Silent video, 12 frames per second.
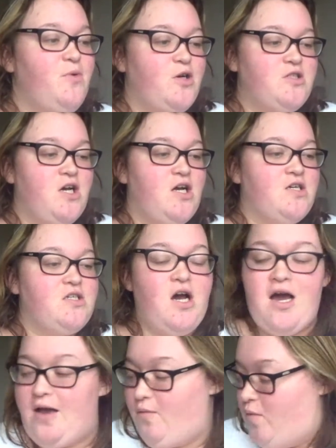product
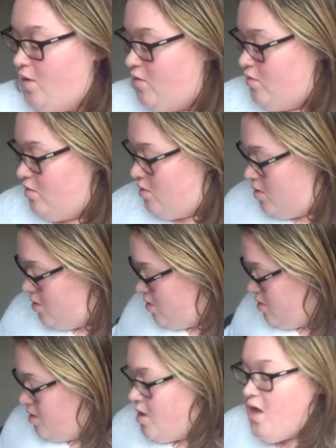I will,
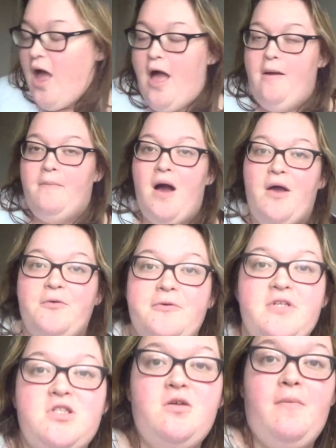I
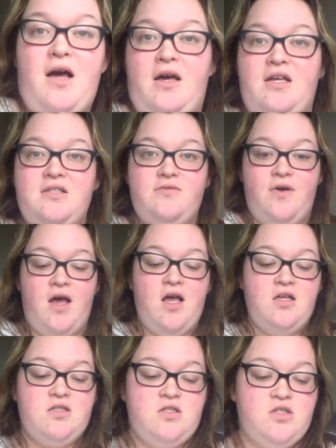always do my eyes
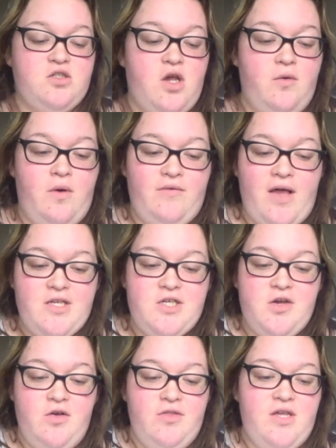first. So I've actually
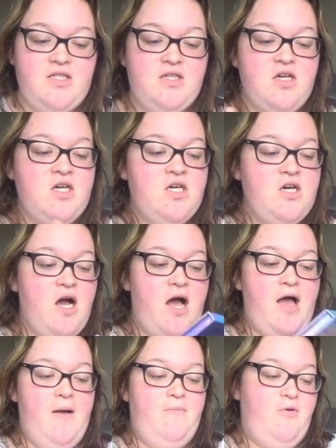got this
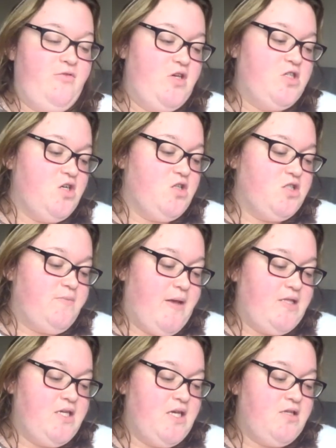Profusion
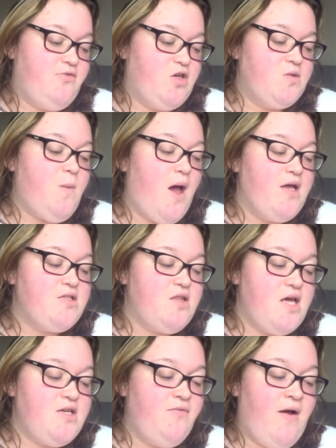Cosmetics Frostbite
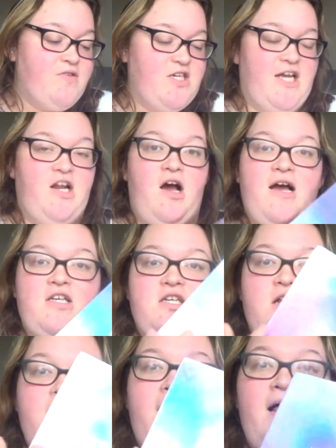35 shade
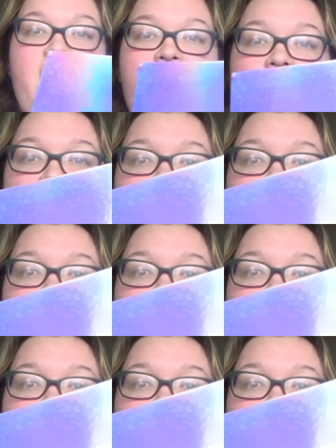eyeshadow palette,